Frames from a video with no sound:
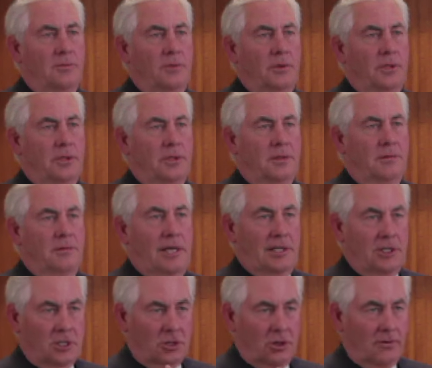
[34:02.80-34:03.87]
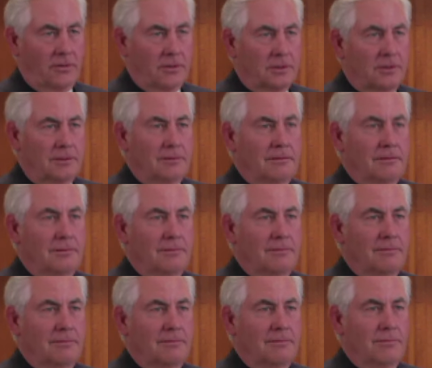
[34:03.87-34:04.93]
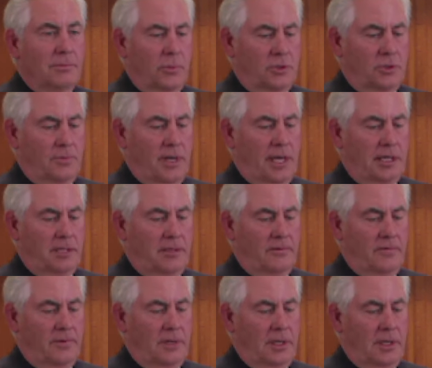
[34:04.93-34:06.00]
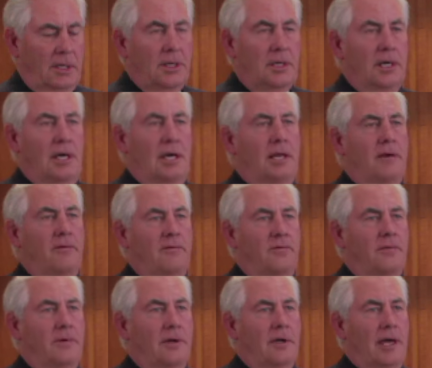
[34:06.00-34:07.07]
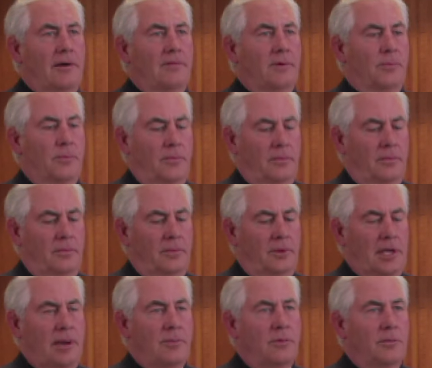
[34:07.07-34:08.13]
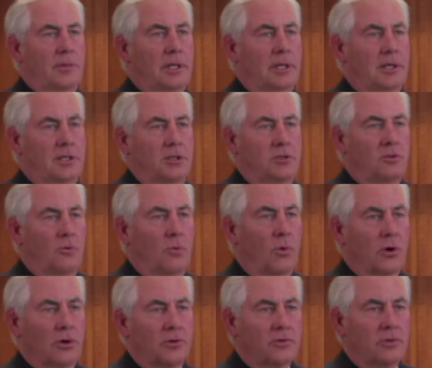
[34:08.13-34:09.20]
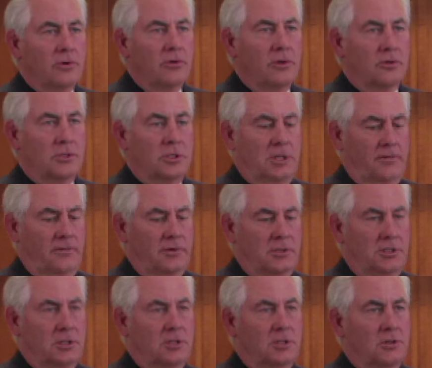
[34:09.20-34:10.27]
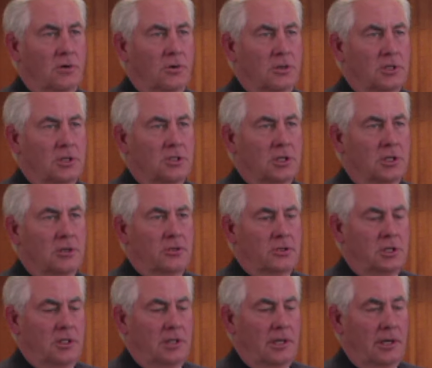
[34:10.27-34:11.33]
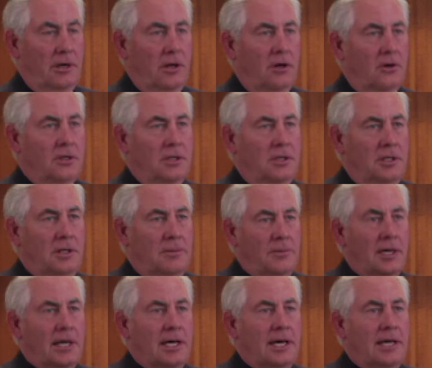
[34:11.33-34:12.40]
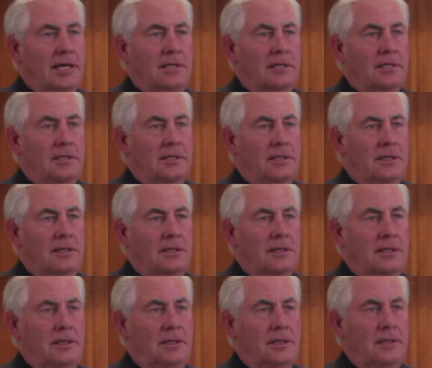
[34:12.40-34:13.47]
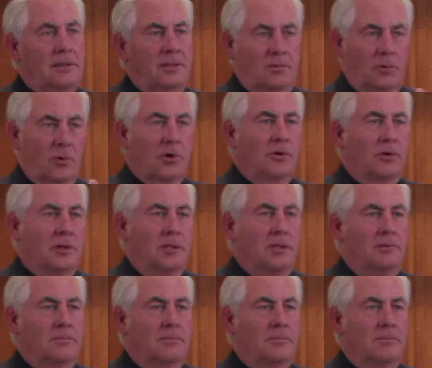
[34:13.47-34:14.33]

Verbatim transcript: with that servant perspective and have have a capability to work through those differences towards a solution that all can get behind, that we're going to